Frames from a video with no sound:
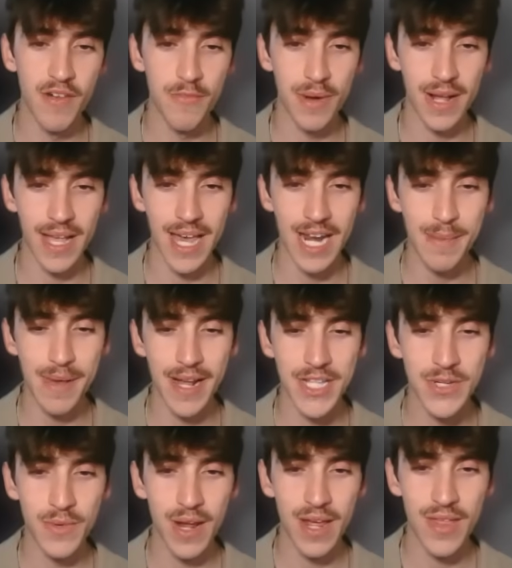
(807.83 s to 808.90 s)
but can I make it
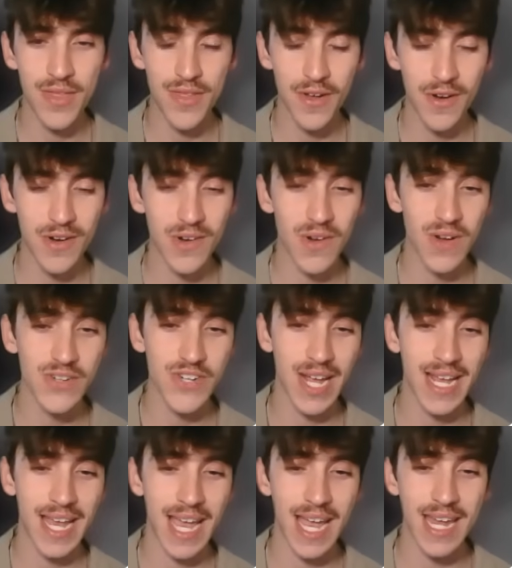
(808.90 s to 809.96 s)
to a 3rd crunch? I
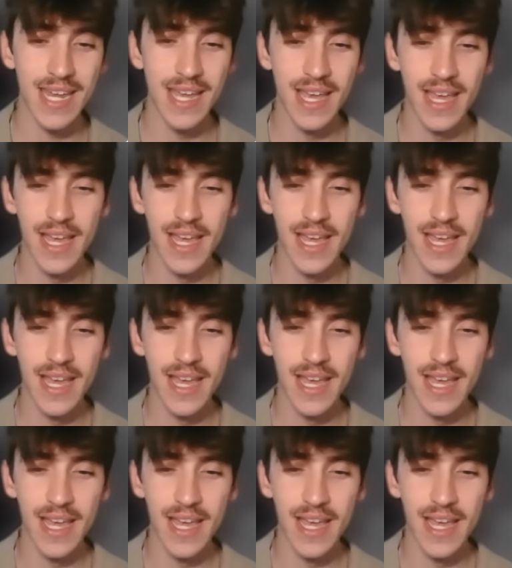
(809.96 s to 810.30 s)
can.